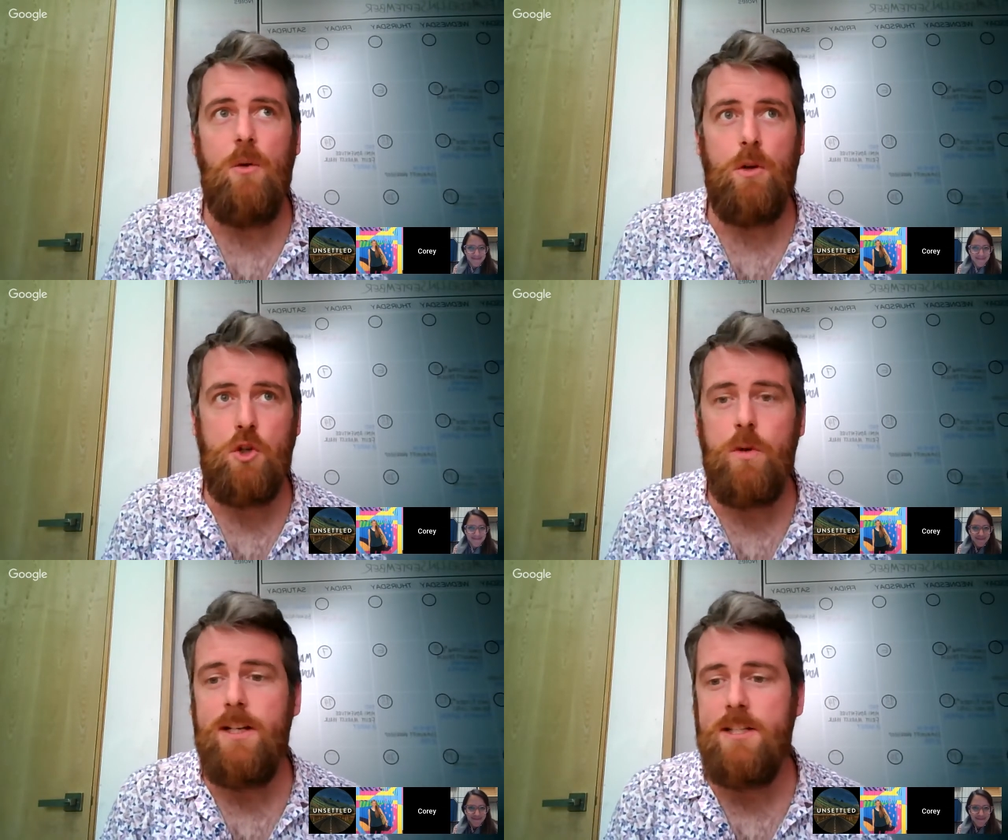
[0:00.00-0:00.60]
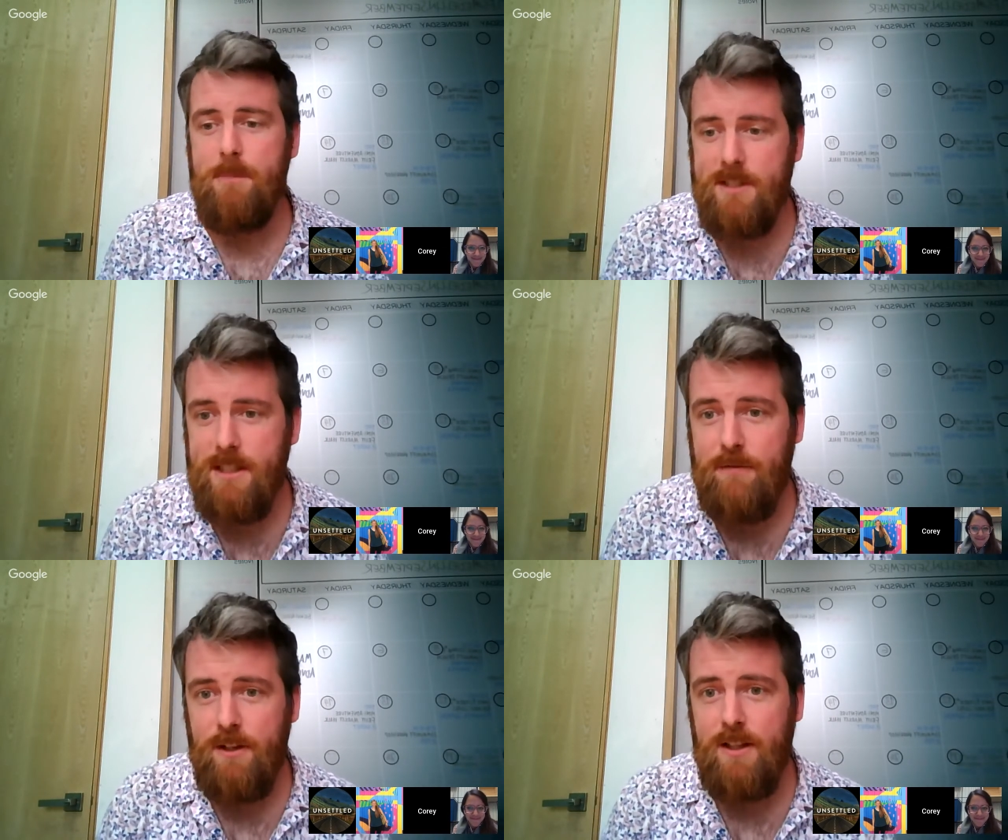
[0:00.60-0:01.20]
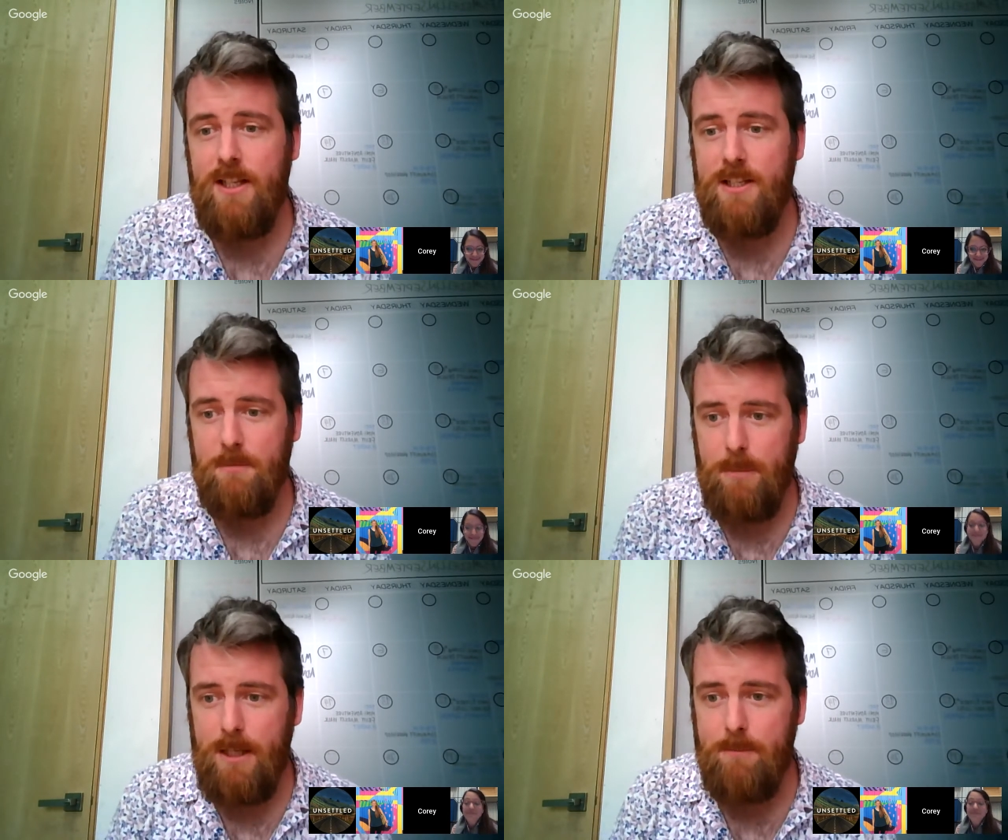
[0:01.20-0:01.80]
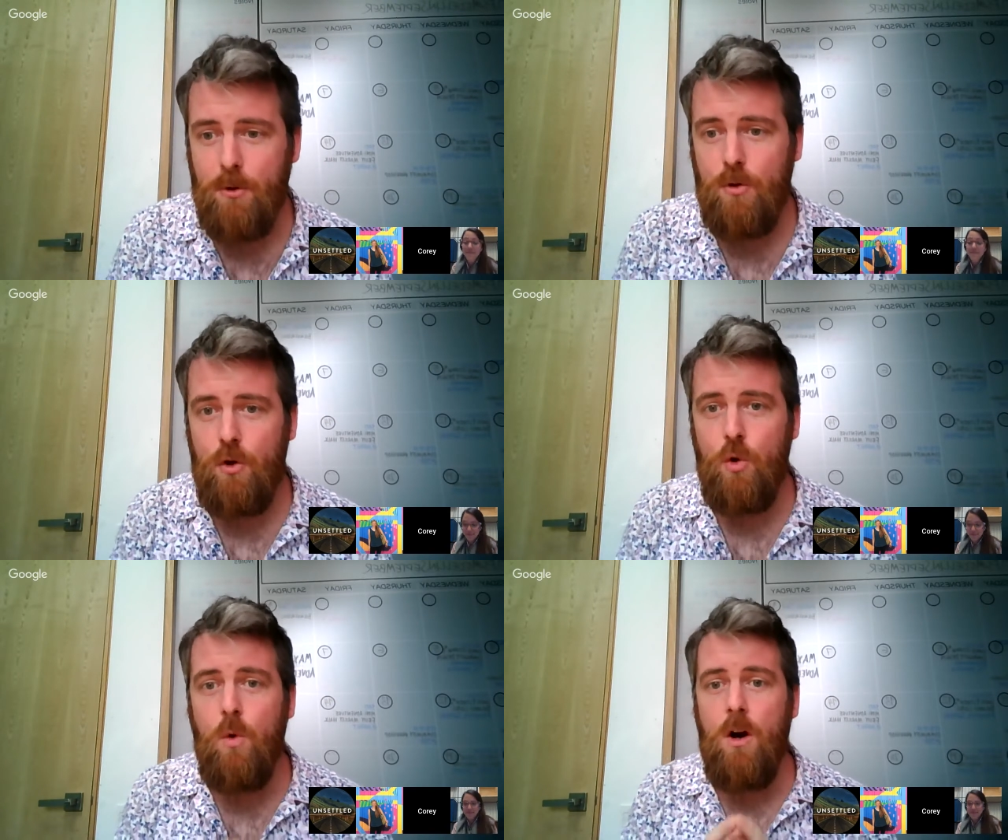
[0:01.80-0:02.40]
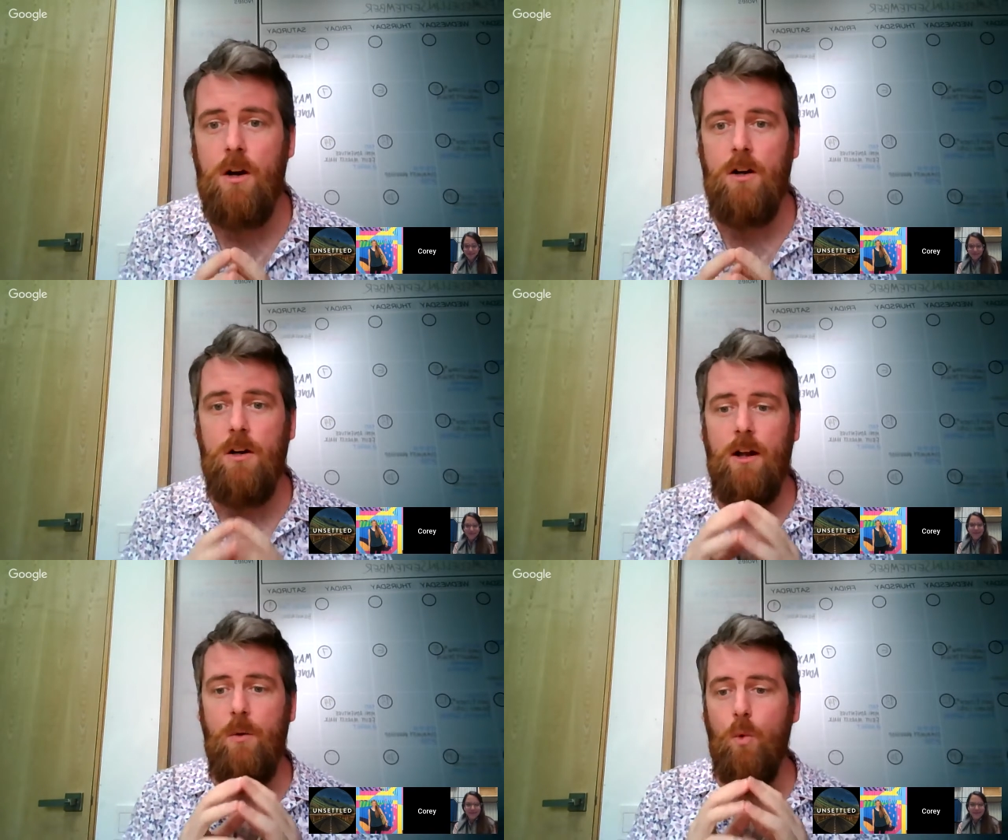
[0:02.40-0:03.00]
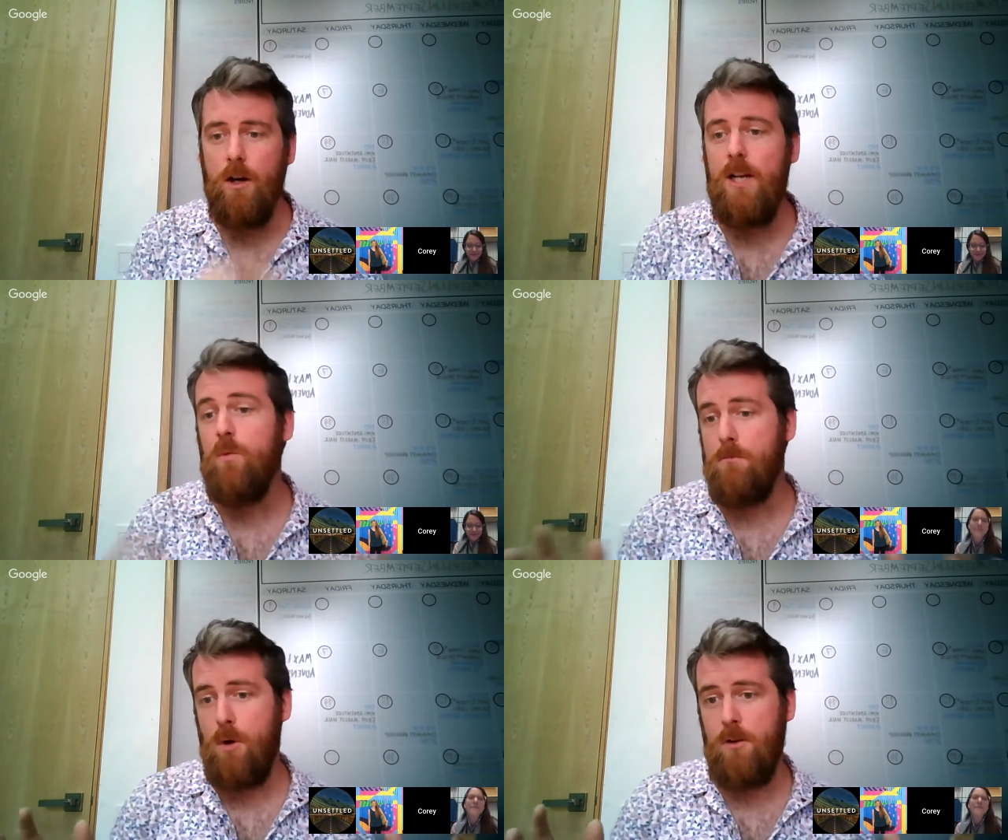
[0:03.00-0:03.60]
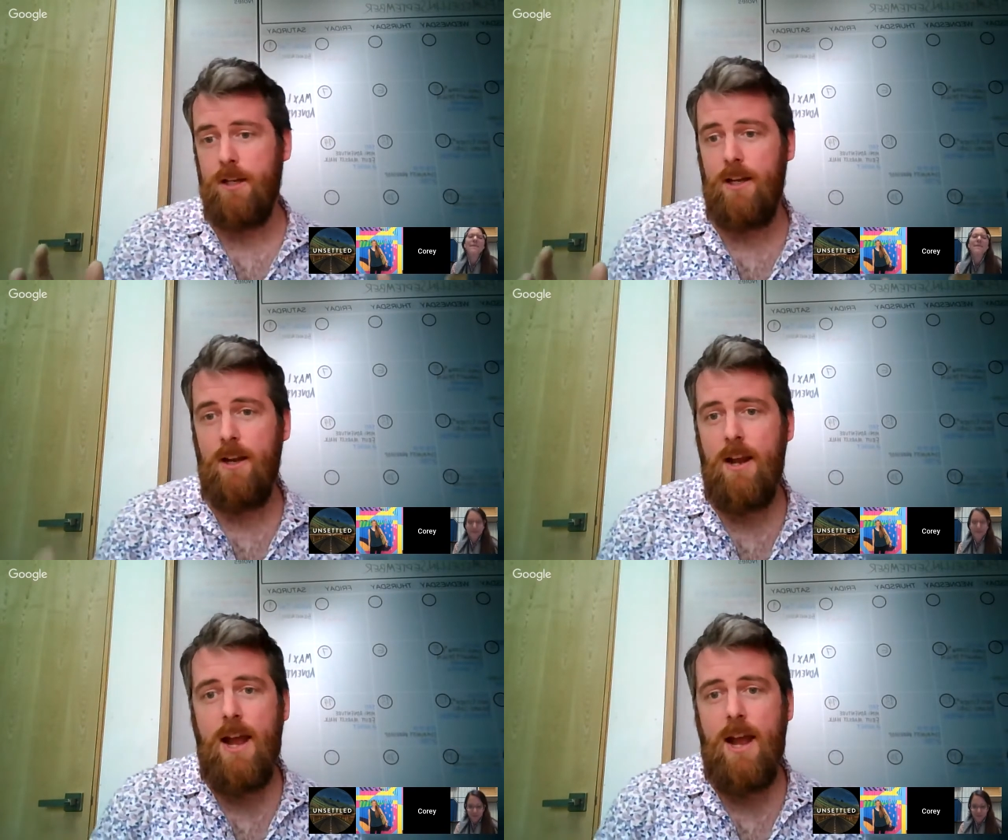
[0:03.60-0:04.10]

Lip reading: retreat specifically to people who are working remotely.